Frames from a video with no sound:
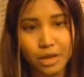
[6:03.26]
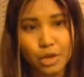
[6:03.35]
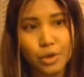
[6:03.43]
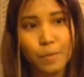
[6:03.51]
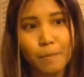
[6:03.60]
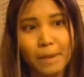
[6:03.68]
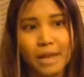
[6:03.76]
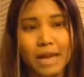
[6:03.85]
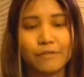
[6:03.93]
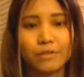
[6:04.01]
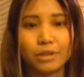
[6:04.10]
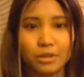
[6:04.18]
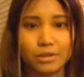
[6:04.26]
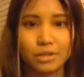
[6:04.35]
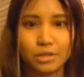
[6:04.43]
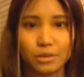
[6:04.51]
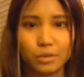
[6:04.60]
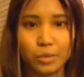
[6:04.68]
you might have to
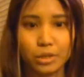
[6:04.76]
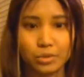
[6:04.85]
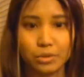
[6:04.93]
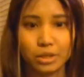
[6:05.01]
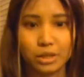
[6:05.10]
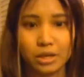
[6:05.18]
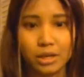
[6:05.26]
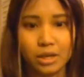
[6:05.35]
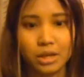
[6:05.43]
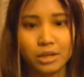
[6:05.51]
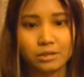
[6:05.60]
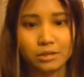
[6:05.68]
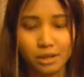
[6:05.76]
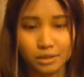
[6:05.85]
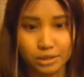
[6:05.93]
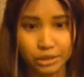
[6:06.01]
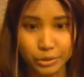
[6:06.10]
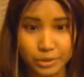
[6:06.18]
consult with your
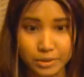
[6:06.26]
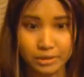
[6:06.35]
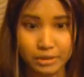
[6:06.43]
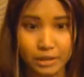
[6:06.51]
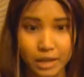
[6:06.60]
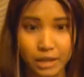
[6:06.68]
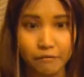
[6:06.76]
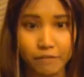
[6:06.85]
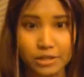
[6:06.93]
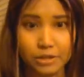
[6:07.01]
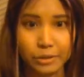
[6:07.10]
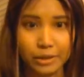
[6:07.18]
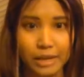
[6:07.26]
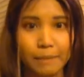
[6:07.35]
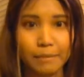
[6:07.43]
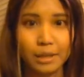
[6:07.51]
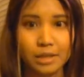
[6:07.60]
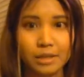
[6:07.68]
doctor to see if it's okay,
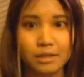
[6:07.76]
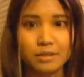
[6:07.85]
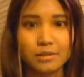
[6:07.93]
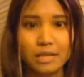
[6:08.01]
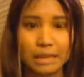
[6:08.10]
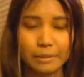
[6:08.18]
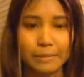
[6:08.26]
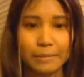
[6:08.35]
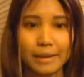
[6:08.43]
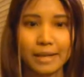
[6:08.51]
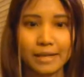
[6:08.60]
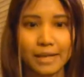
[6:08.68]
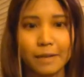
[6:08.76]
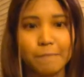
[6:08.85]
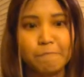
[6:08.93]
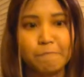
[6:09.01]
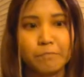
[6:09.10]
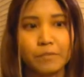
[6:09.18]
because keep in mind that
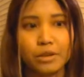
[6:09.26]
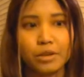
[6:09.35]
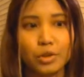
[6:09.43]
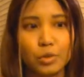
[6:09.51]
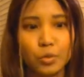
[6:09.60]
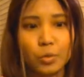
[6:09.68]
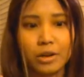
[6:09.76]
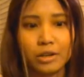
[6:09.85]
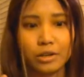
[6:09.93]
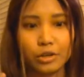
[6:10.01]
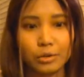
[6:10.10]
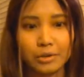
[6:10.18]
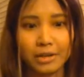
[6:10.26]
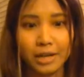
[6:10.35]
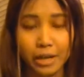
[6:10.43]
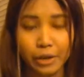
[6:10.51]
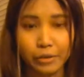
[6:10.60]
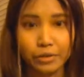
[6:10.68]
you want your
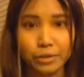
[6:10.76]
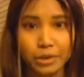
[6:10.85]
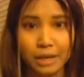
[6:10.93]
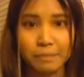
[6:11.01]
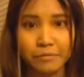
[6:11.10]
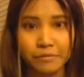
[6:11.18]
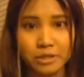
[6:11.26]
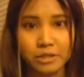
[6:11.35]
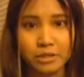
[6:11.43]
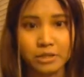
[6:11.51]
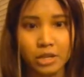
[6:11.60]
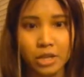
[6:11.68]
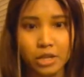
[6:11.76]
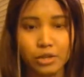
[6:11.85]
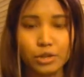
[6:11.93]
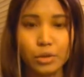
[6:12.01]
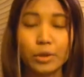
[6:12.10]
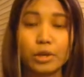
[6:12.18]
health to come first.
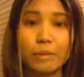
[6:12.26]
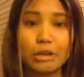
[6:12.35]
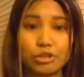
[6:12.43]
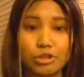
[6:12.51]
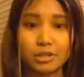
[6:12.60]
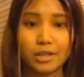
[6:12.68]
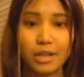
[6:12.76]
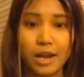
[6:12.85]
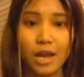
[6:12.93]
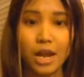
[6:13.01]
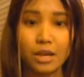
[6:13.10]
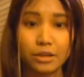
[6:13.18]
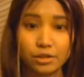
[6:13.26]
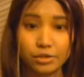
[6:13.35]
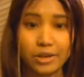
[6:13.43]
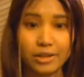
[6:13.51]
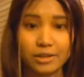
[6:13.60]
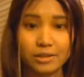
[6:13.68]
So you want to make sure that the
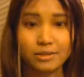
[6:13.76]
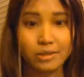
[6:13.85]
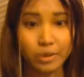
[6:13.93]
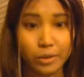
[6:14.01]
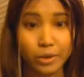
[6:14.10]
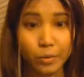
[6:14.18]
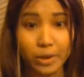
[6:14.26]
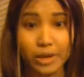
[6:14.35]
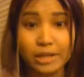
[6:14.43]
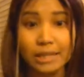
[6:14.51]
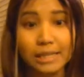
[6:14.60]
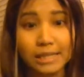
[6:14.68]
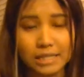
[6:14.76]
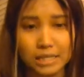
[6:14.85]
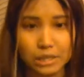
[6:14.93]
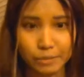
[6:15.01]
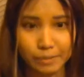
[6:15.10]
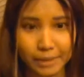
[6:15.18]
drug is going where it needs it
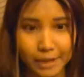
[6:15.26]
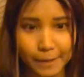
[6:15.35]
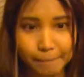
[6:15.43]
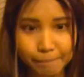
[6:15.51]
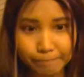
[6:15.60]
to be.